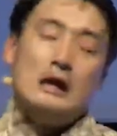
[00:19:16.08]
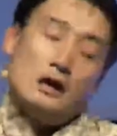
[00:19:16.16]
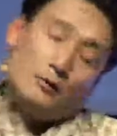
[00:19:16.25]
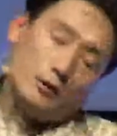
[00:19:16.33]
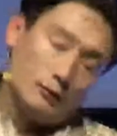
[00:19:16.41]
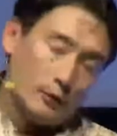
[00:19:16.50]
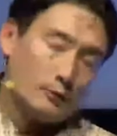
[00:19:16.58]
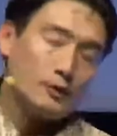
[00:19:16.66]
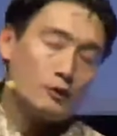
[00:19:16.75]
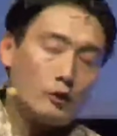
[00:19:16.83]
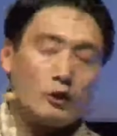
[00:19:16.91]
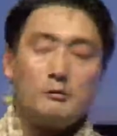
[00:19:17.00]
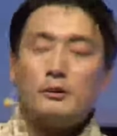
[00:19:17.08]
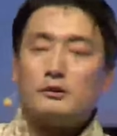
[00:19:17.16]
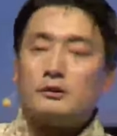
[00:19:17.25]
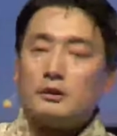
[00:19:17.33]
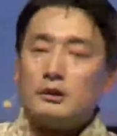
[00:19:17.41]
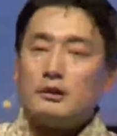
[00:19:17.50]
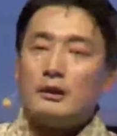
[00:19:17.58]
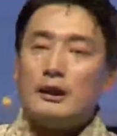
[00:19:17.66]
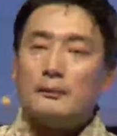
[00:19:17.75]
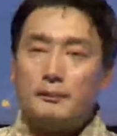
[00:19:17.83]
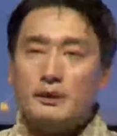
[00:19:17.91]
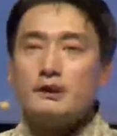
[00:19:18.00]
Well, when we talk about
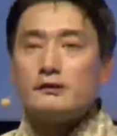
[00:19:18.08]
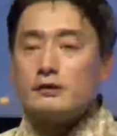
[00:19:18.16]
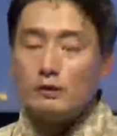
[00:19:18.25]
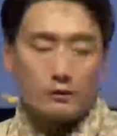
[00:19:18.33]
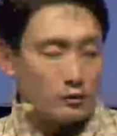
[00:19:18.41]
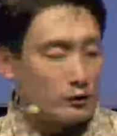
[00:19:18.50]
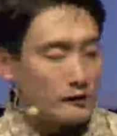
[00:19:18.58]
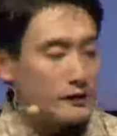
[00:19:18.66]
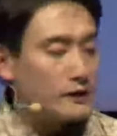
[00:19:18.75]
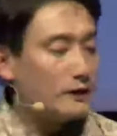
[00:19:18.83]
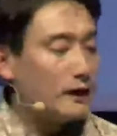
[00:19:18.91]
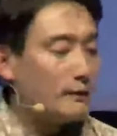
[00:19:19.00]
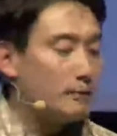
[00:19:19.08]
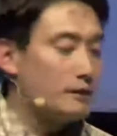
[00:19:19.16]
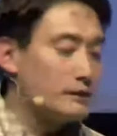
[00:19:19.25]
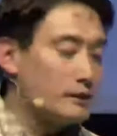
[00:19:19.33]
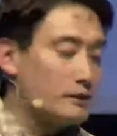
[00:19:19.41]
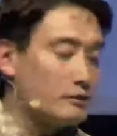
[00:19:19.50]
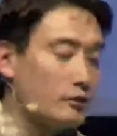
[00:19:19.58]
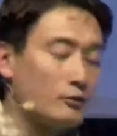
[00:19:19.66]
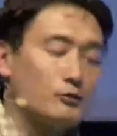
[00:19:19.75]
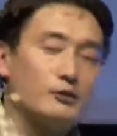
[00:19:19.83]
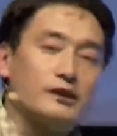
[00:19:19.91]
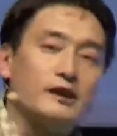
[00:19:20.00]
happiness or gross national happiness, is not
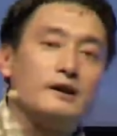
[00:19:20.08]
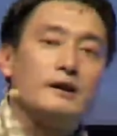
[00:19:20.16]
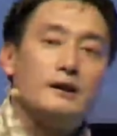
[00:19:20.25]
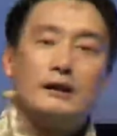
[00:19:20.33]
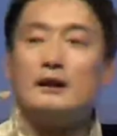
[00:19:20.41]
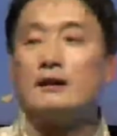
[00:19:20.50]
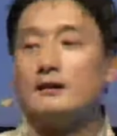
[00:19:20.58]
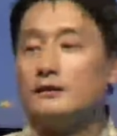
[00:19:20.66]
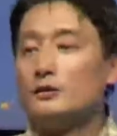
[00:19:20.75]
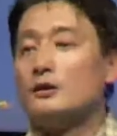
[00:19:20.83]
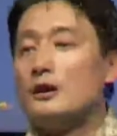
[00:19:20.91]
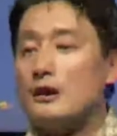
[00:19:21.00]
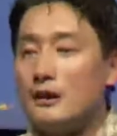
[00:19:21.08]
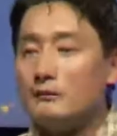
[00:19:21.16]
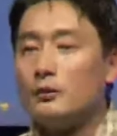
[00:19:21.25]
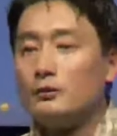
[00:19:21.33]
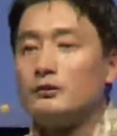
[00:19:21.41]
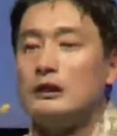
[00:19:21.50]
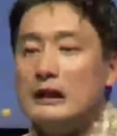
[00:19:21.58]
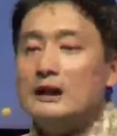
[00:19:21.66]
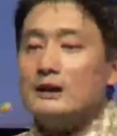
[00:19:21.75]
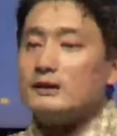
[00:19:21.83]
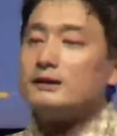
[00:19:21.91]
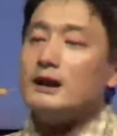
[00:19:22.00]
to say, and you know, I'm not
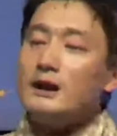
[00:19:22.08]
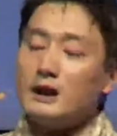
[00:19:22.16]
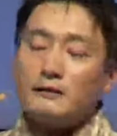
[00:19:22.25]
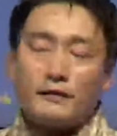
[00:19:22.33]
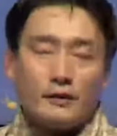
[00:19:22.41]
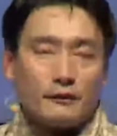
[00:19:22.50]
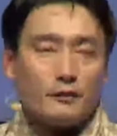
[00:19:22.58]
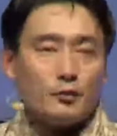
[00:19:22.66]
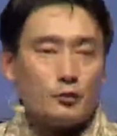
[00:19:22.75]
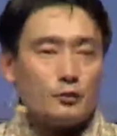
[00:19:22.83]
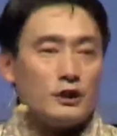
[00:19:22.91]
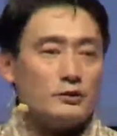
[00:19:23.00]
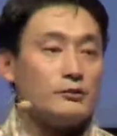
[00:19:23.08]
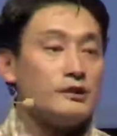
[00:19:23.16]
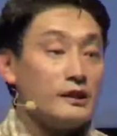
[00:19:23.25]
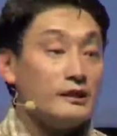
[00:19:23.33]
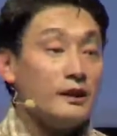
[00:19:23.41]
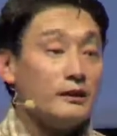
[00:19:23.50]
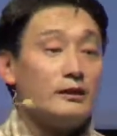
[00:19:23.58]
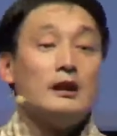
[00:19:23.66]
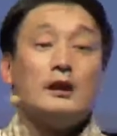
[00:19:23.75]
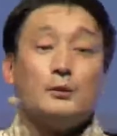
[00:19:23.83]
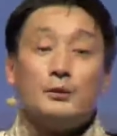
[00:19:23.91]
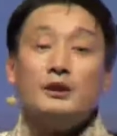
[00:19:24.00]
standing in front of you today to say that
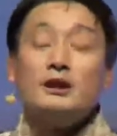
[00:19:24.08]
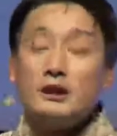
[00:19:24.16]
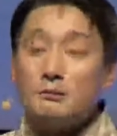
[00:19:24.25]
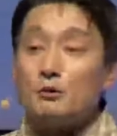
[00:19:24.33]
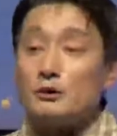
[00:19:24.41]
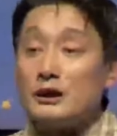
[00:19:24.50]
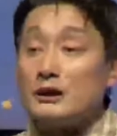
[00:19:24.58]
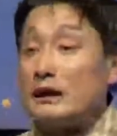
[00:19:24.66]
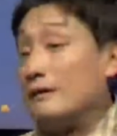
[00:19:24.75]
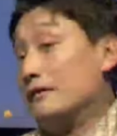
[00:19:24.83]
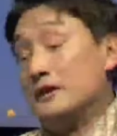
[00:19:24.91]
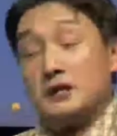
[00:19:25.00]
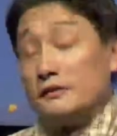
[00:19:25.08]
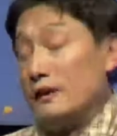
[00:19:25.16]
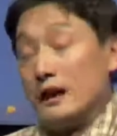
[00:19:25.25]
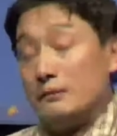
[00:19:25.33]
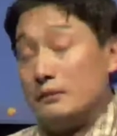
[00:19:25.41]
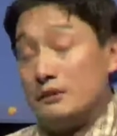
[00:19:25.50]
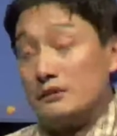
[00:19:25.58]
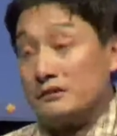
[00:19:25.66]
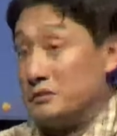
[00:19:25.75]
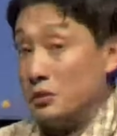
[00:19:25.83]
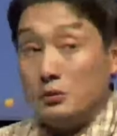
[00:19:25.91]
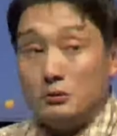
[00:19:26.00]
we in Bhutan have achieved happiness.
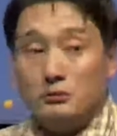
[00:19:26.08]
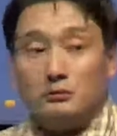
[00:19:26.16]
No,